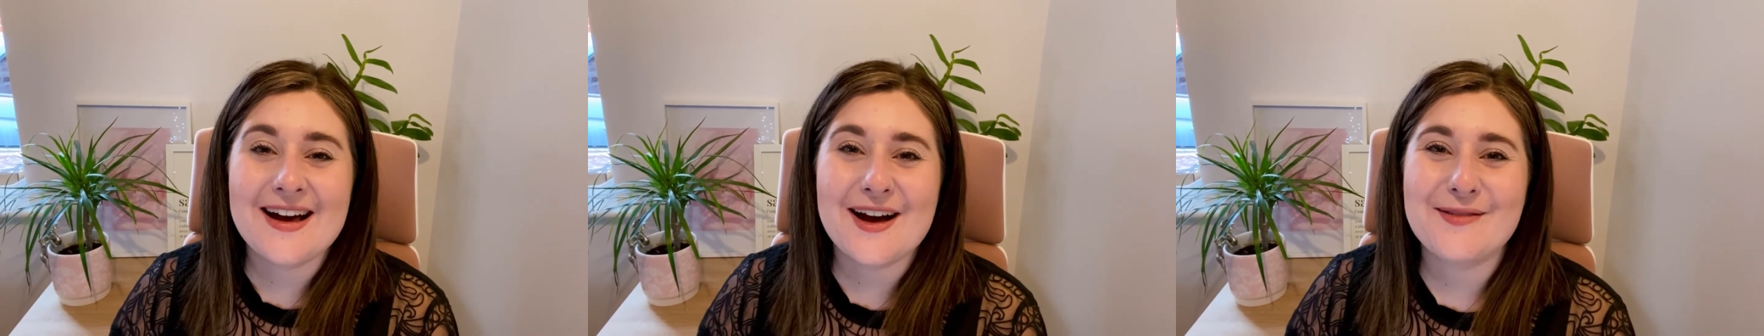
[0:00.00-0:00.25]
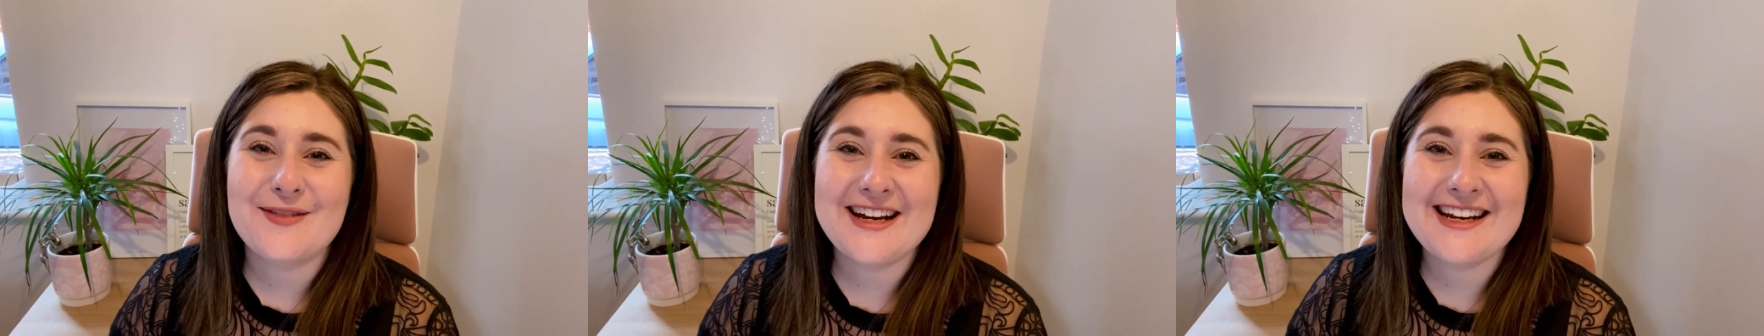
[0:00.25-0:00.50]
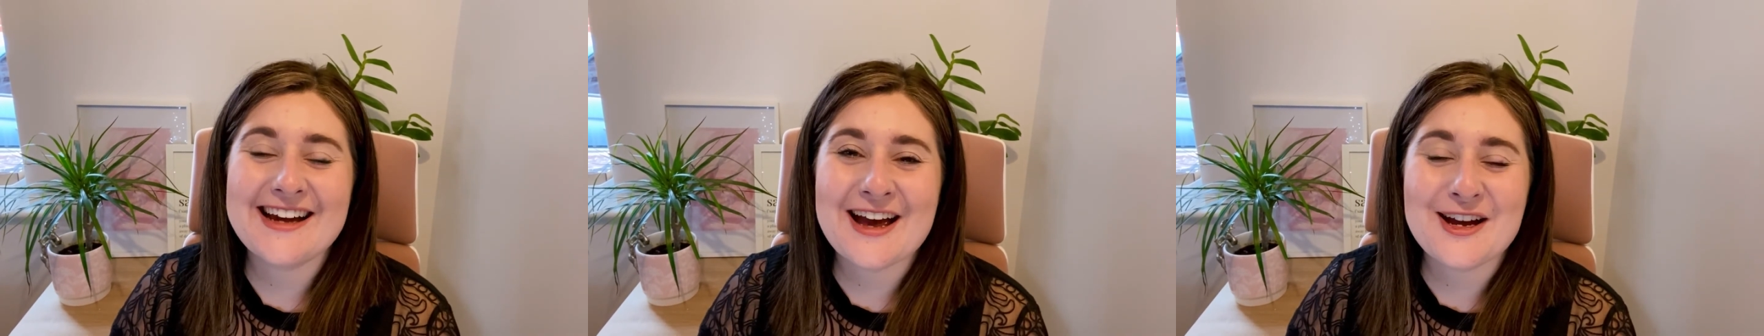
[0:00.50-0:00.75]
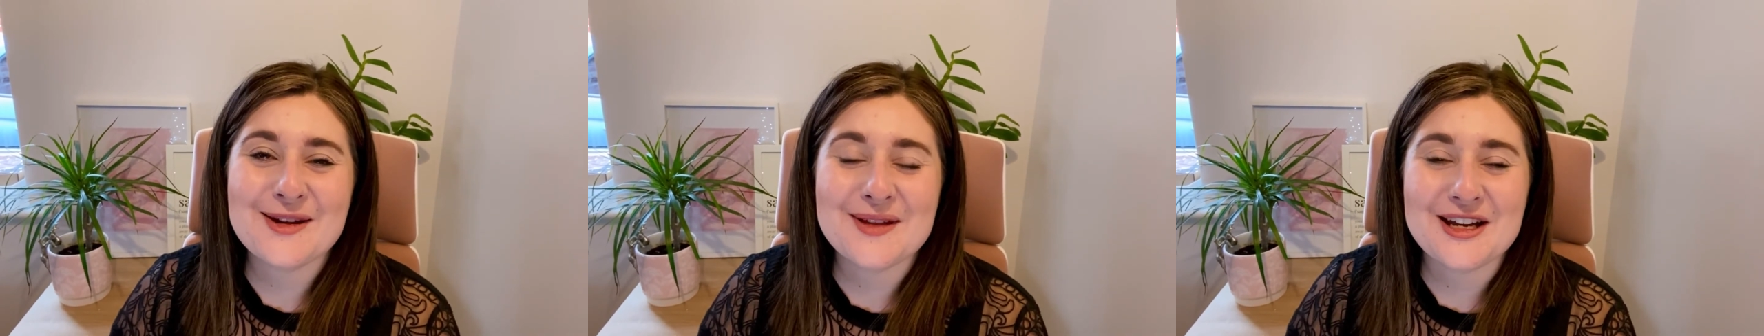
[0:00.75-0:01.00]
I really
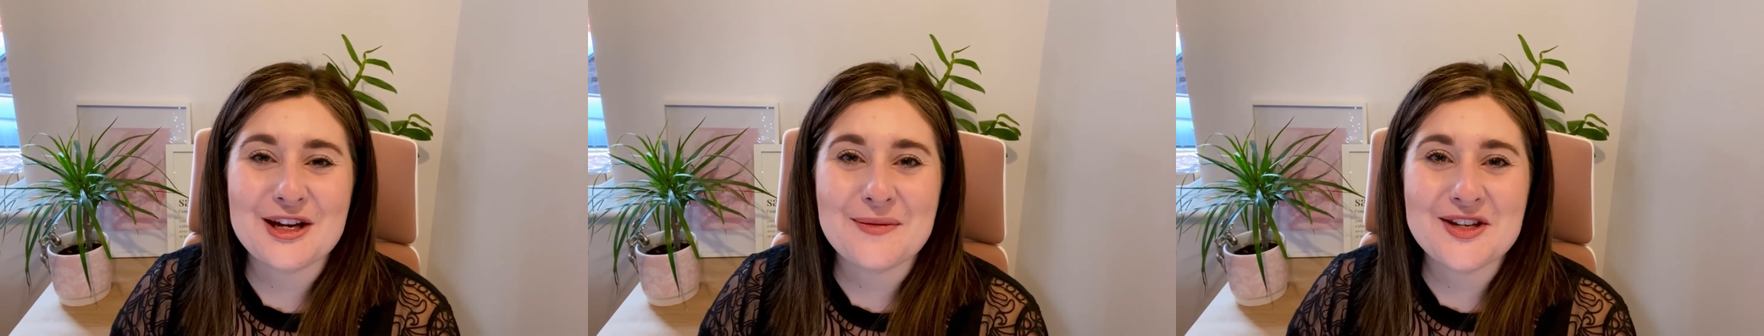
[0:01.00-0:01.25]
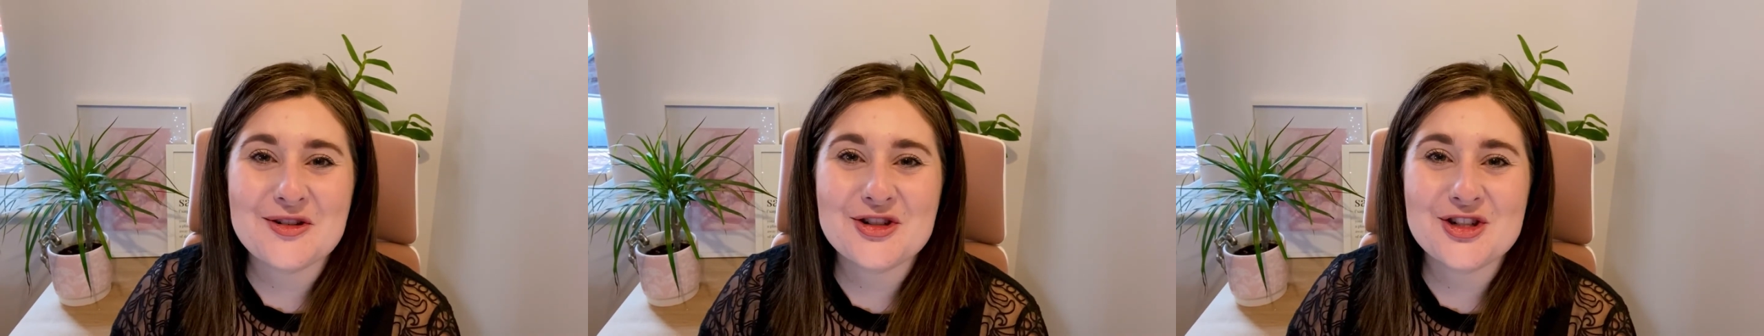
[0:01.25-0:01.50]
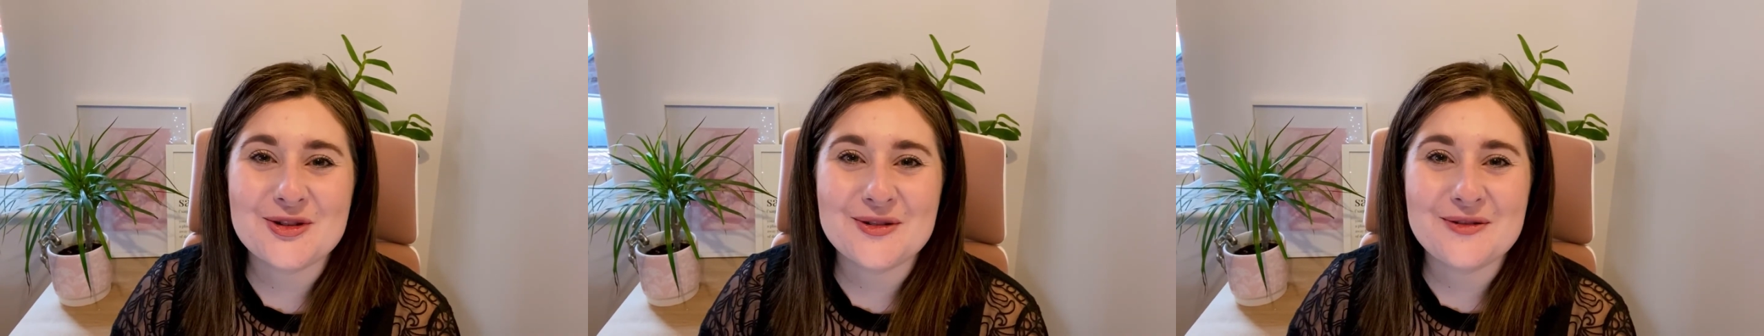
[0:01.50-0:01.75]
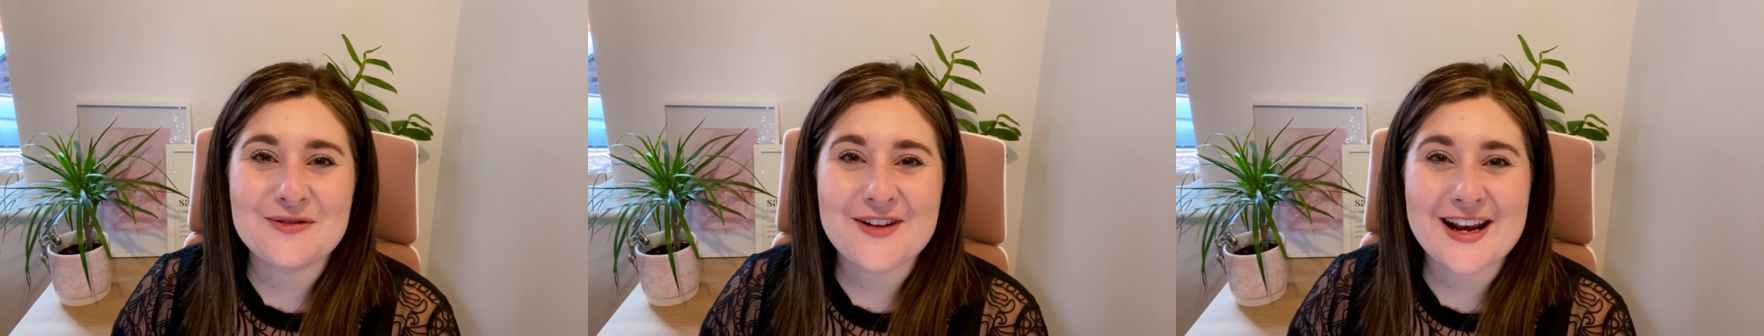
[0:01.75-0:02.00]
hope that you and your
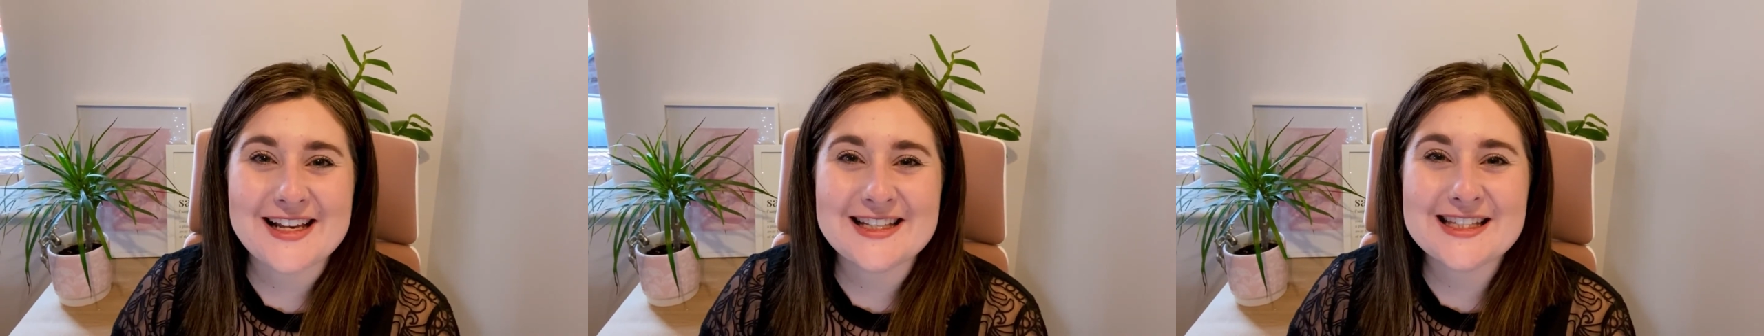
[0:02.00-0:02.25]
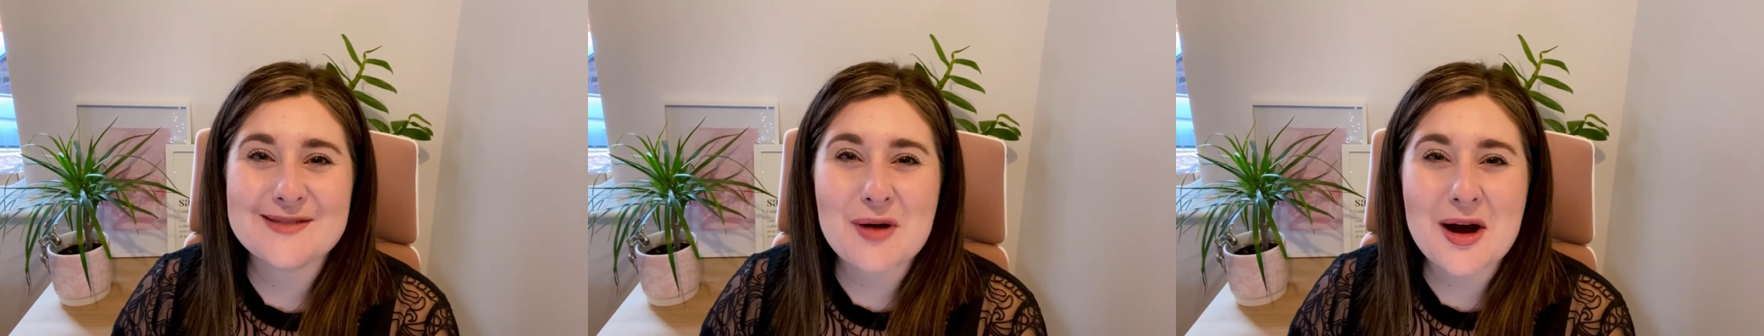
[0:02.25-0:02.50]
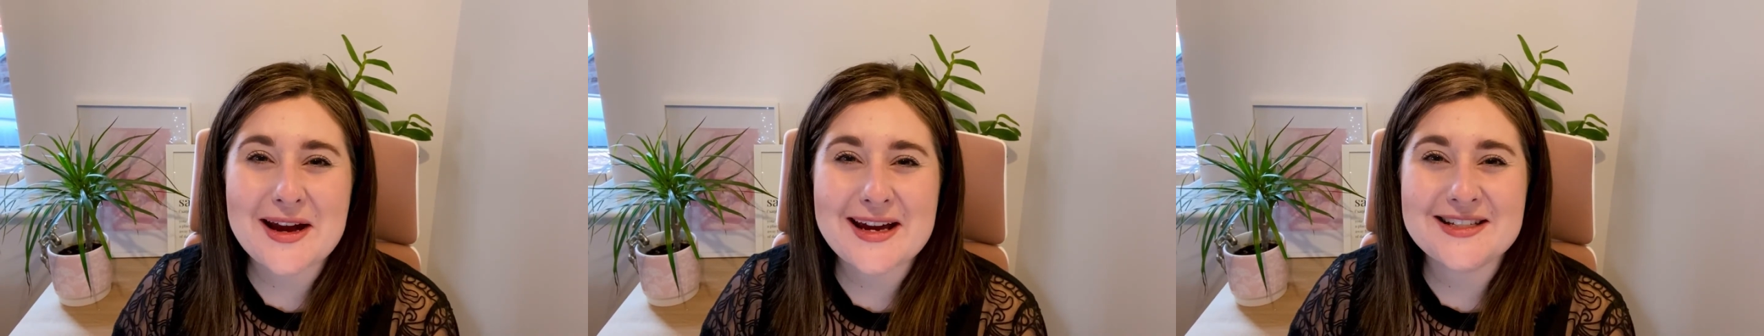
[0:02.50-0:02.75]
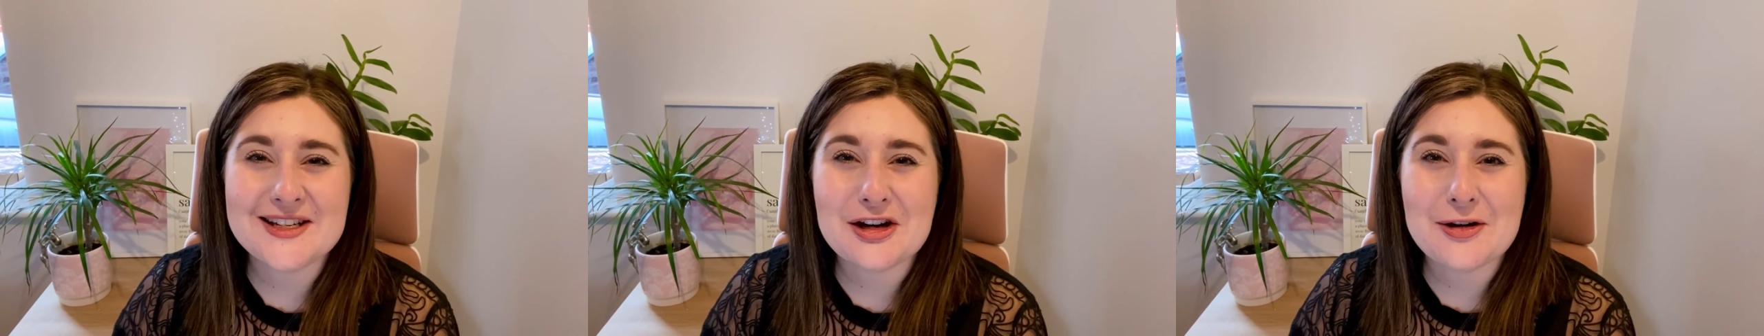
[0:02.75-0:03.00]
children feel inspired
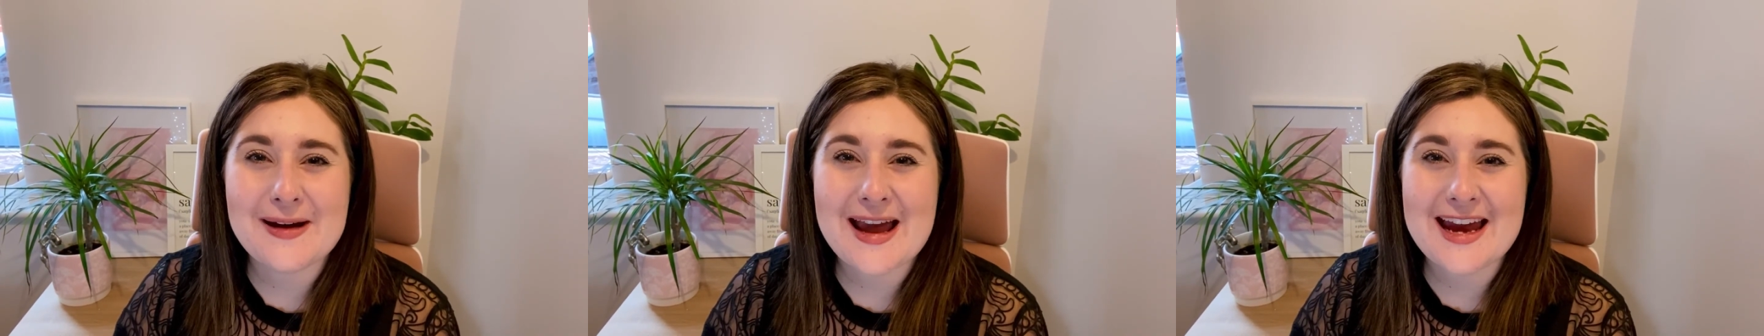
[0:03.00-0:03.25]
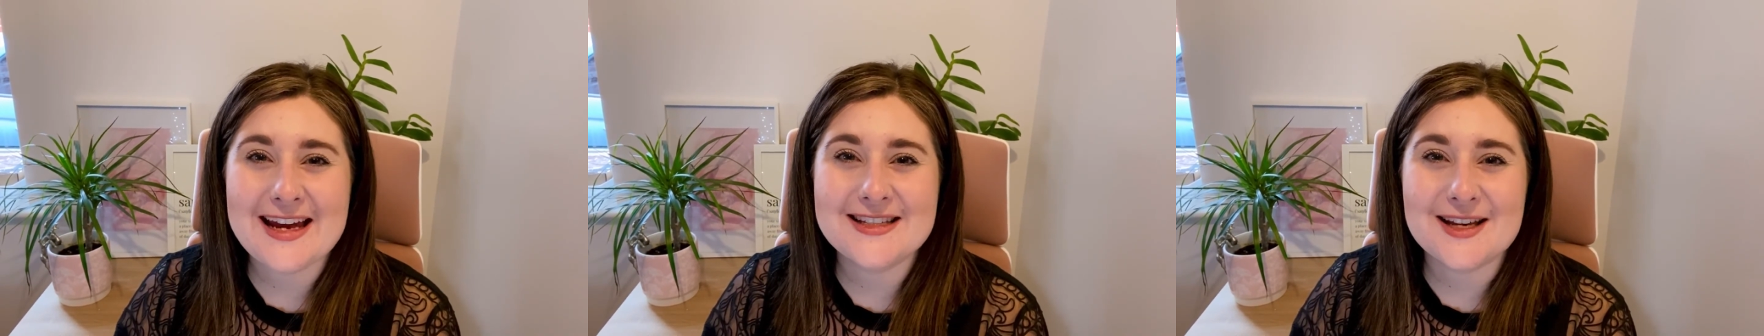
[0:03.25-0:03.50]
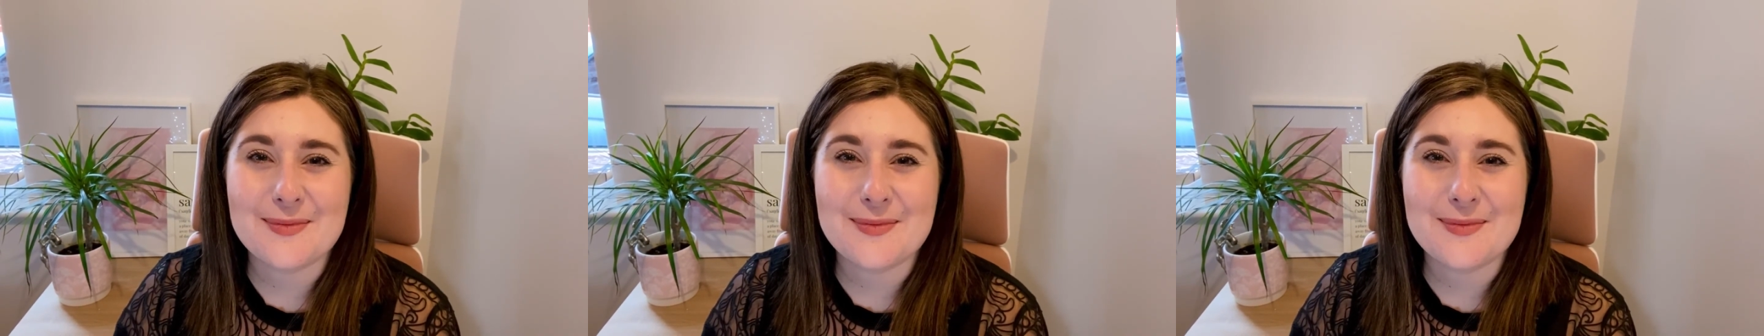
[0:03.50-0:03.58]
to create a